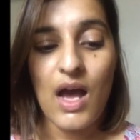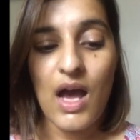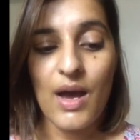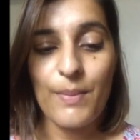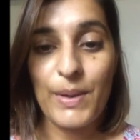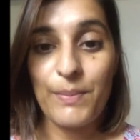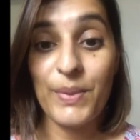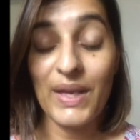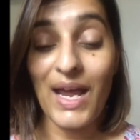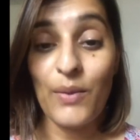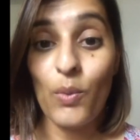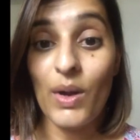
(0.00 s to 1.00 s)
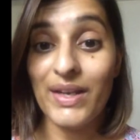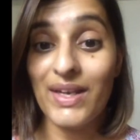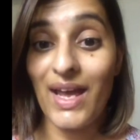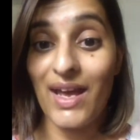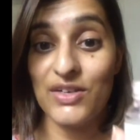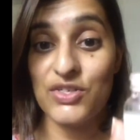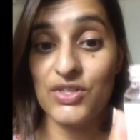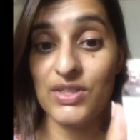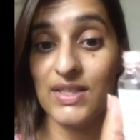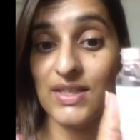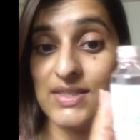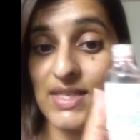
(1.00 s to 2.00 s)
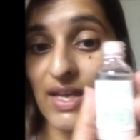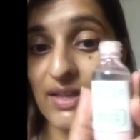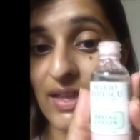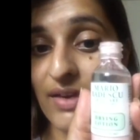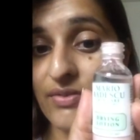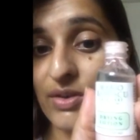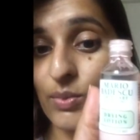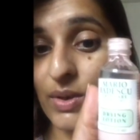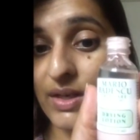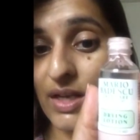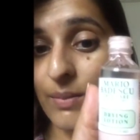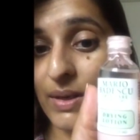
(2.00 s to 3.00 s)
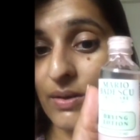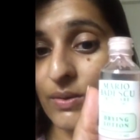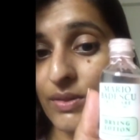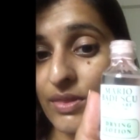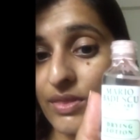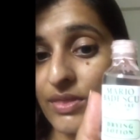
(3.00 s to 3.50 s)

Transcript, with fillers: Um, but I wanted to actually tell everyone about